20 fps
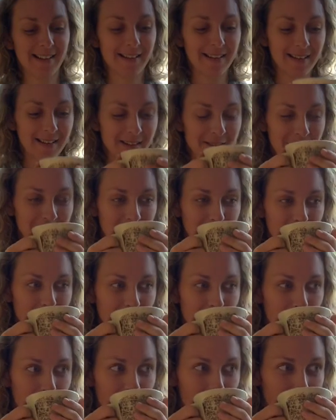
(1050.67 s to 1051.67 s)
Were there any
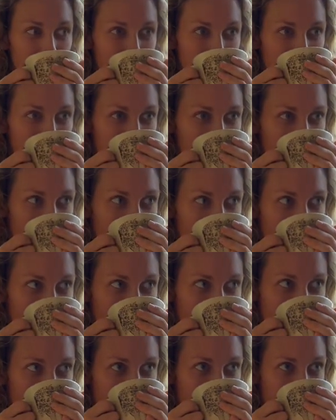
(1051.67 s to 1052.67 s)
other skills that you
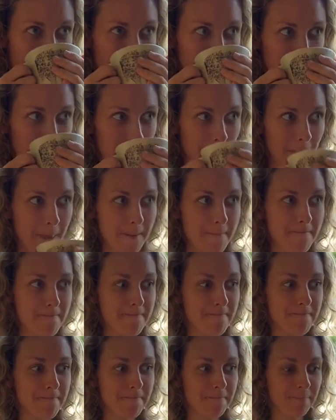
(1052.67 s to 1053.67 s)
picked up along the way
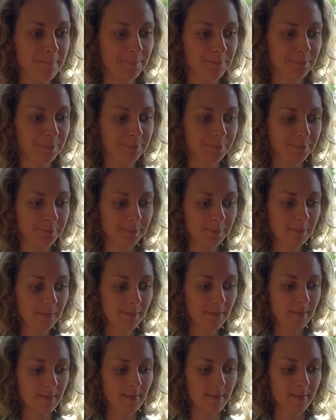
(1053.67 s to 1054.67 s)
before you started your
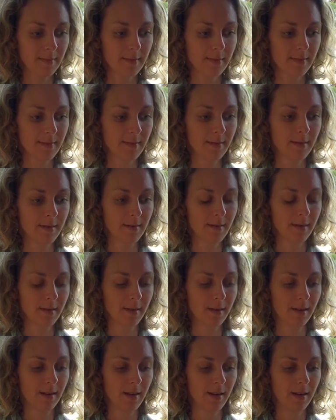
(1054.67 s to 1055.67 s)
build, other than
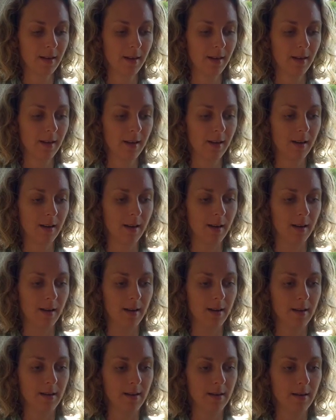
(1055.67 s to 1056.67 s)
the
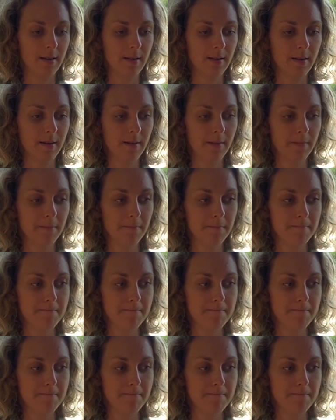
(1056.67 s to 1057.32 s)
4-day workshop?